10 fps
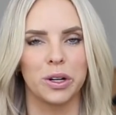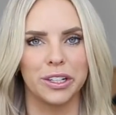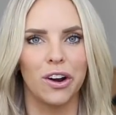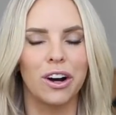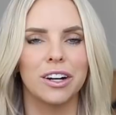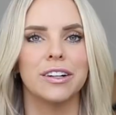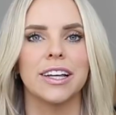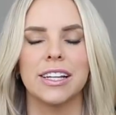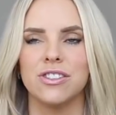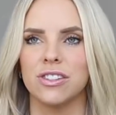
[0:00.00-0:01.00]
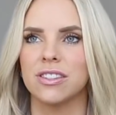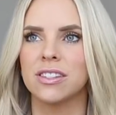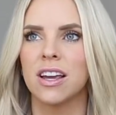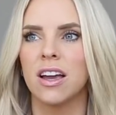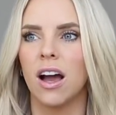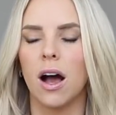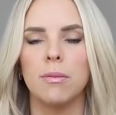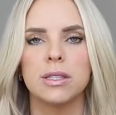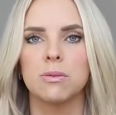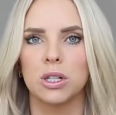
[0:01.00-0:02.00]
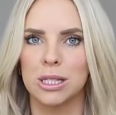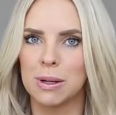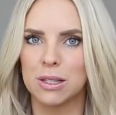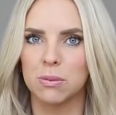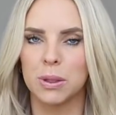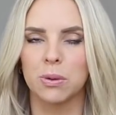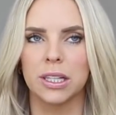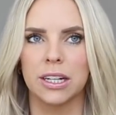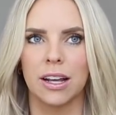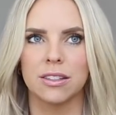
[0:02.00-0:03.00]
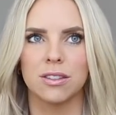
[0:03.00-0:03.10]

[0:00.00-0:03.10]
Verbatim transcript: yard and just um, some more space would be really nice.